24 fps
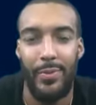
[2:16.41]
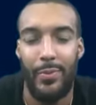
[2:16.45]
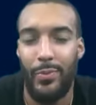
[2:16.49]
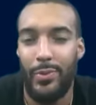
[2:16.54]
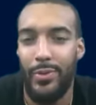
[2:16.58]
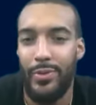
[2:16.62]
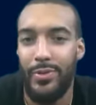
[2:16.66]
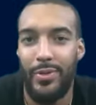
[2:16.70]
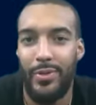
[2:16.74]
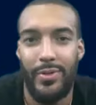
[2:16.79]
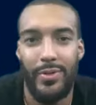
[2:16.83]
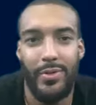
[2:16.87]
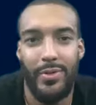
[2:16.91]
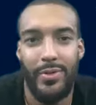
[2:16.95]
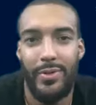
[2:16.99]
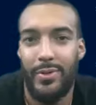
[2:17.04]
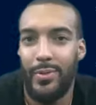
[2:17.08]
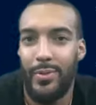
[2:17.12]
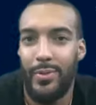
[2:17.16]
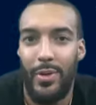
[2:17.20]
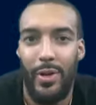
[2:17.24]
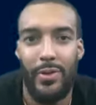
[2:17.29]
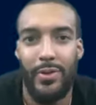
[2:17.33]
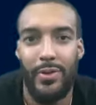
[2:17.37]
just,
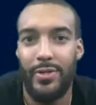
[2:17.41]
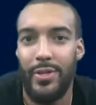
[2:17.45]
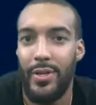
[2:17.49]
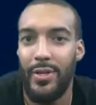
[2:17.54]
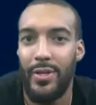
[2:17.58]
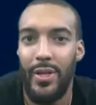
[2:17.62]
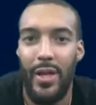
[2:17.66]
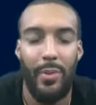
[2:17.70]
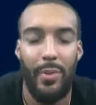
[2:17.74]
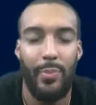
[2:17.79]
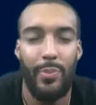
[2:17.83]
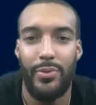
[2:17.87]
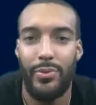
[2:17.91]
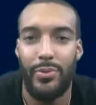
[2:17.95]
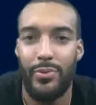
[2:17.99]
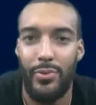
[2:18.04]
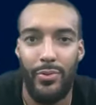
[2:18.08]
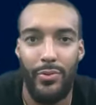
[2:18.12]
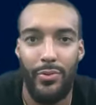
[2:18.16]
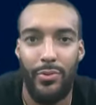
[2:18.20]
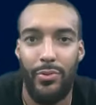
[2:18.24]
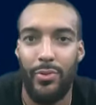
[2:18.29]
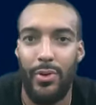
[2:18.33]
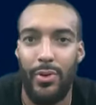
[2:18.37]
until it happens to
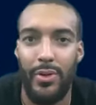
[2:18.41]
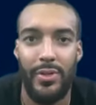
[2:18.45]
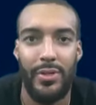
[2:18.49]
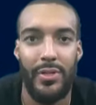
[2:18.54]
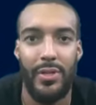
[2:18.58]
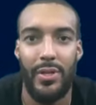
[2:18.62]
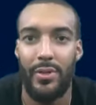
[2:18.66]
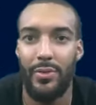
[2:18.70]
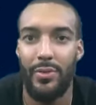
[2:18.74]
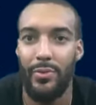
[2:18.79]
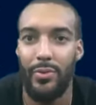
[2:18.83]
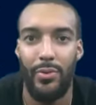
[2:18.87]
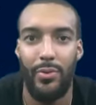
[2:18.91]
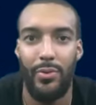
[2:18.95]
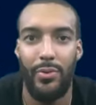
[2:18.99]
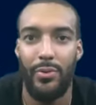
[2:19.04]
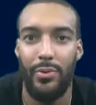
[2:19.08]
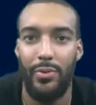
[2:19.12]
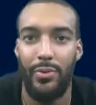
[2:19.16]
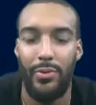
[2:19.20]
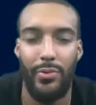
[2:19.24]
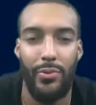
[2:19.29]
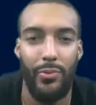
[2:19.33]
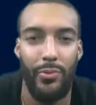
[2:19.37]
you, until, you know,
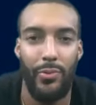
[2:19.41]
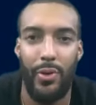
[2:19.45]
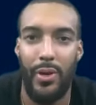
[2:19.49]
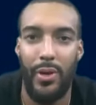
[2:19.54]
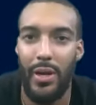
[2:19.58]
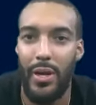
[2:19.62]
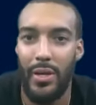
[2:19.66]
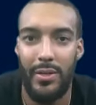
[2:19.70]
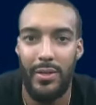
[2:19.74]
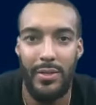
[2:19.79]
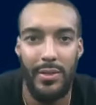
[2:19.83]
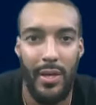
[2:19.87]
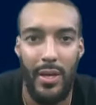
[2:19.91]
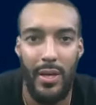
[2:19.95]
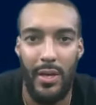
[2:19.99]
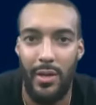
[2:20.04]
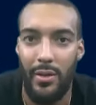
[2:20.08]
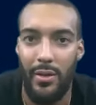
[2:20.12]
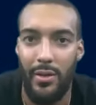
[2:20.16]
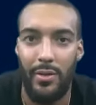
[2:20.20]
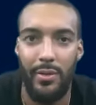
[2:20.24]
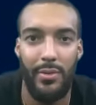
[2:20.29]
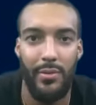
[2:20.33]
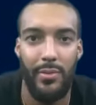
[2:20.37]
you realize that
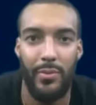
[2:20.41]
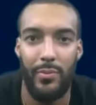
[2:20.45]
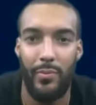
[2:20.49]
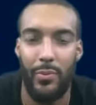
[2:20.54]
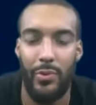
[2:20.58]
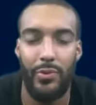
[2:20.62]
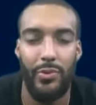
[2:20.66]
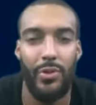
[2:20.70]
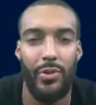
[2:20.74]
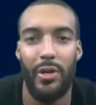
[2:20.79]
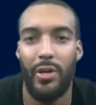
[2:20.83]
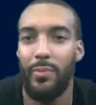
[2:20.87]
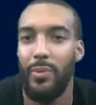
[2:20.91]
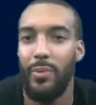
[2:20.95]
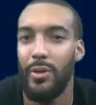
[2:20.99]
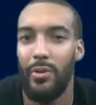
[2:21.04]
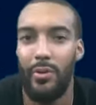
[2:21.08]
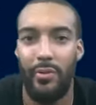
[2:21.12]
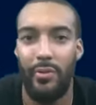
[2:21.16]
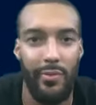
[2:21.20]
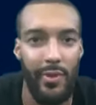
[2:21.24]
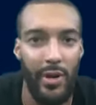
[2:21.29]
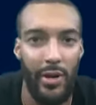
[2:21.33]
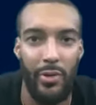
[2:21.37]
when you talk about the
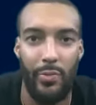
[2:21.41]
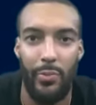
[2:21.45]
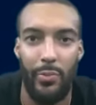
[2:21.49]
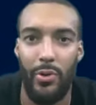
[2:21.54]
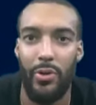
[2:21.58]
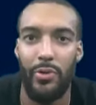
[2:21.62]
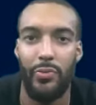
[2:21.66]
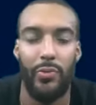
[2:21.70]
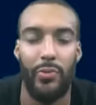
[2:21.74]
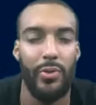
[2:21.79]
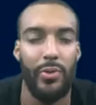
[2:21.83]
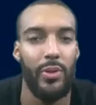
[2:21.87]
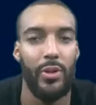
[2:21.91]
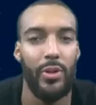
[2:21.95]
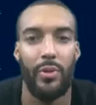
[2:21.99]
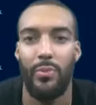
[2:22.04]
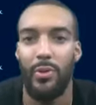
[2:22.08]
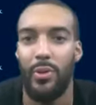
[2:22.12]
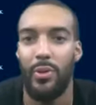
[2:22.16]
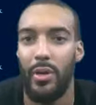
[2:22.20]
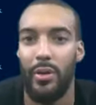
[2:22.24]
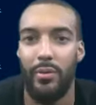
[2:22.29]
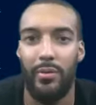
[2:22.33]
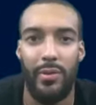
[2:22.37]
environment, when you talk
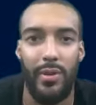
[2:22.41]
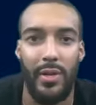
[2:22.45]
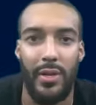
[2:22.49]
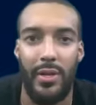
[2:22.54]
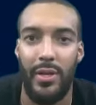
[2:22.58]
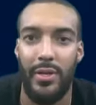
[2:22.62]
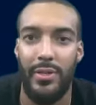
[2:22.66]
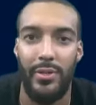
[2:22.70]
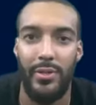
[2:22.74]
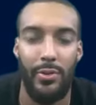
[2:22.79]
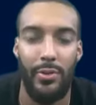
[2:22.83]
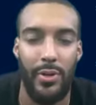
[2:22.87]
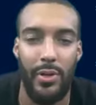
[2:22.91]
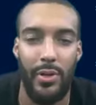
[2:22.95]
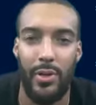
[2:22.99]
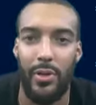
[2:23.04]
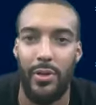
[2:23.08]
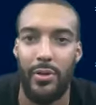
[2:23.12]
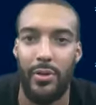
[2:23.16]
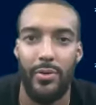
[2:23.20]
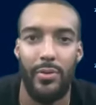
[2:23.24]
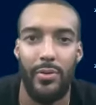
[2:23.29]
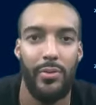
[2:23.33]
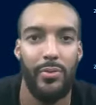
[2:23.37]
about everything that's going
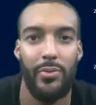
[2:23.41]
on,